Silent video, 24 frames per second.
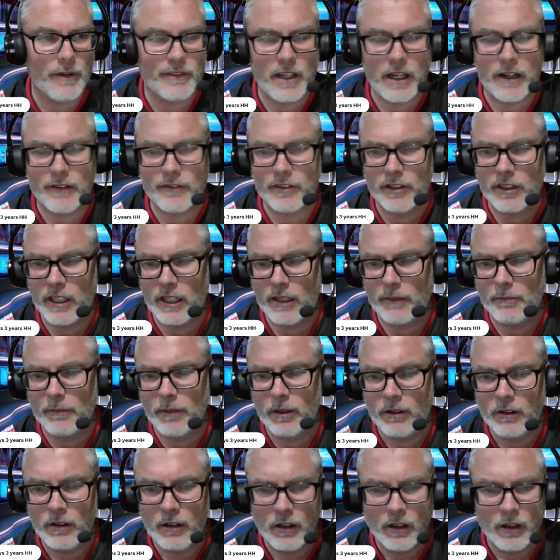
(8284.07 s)
covered him.
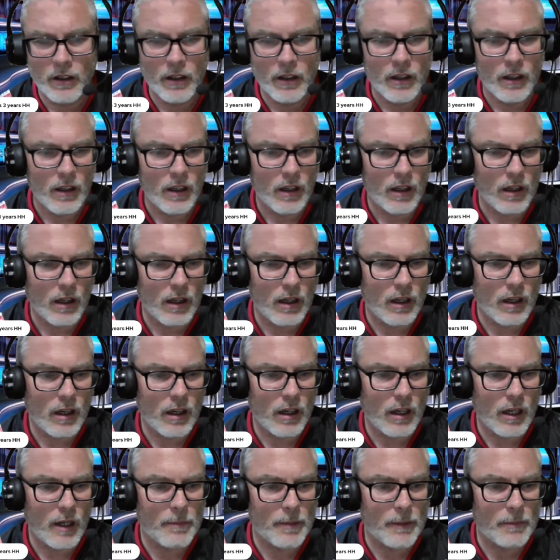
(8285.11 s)

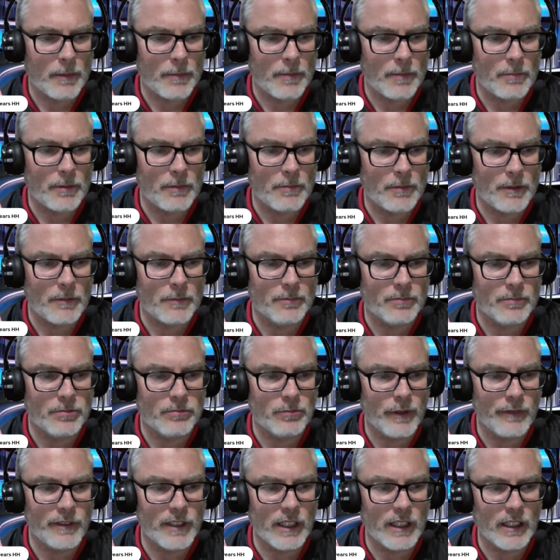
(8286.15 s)
Uh, bu bu bu bu bu.
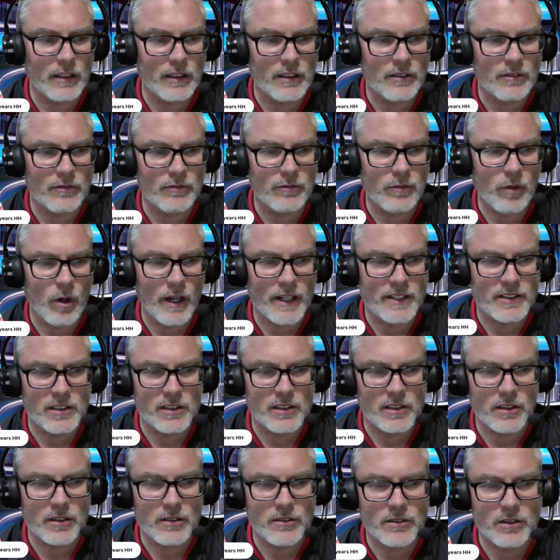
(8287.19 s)
We've done the Rice
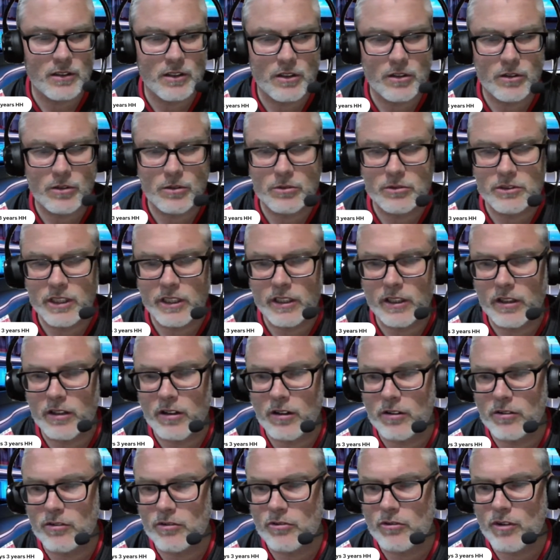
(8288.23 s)
clause in the
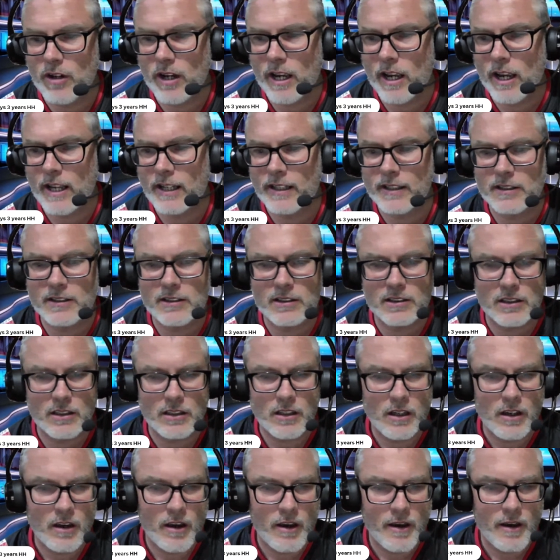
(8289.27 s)
contract.
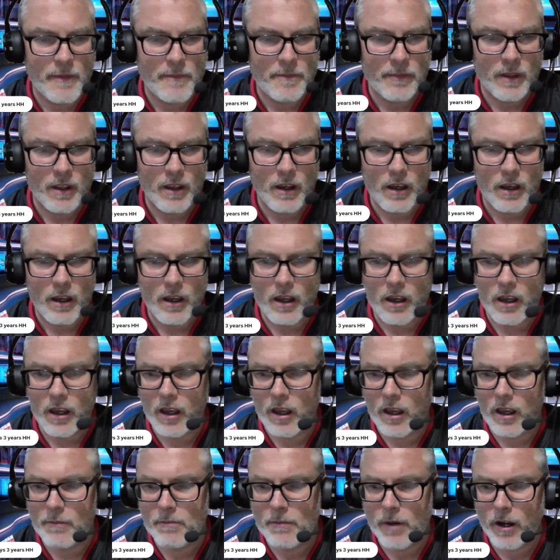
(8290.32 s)

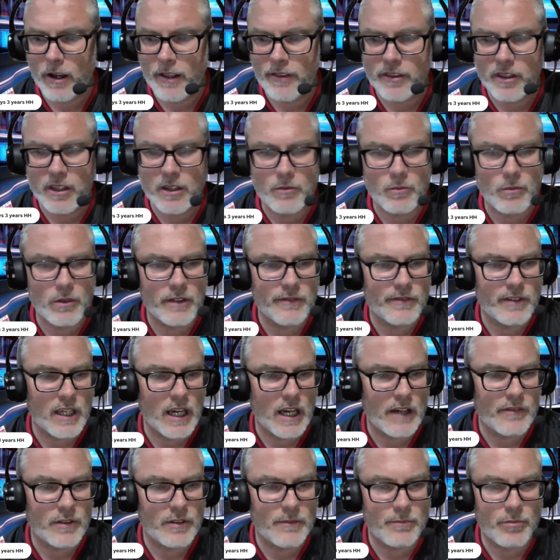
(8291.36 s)
Um, I think we've
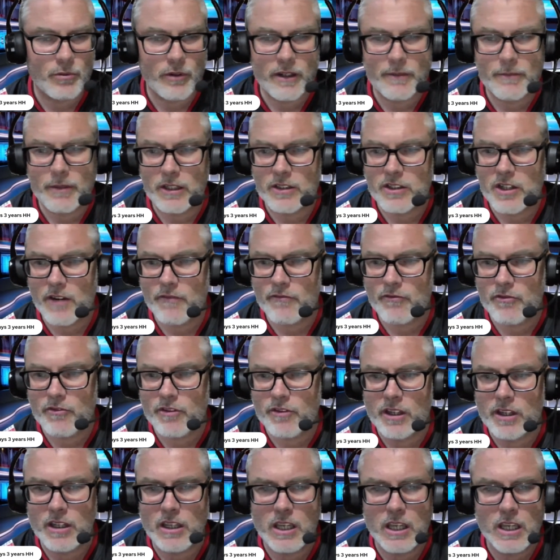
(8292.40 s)
covered pretty much
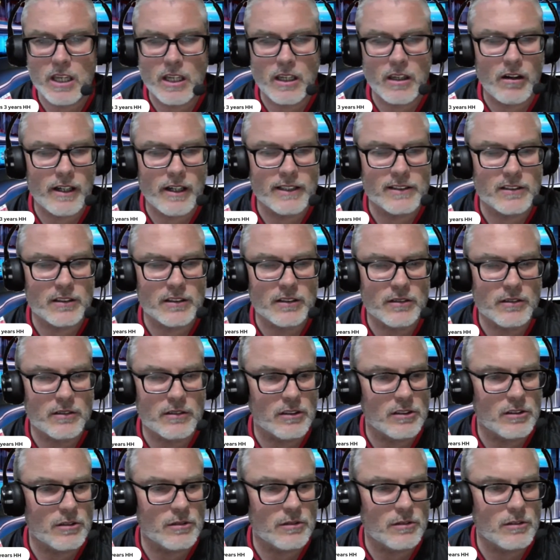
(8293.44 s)
everything here, guys. That
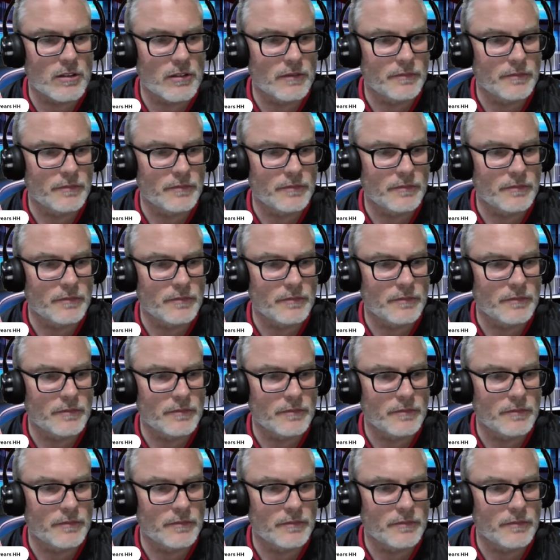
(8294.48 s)
there's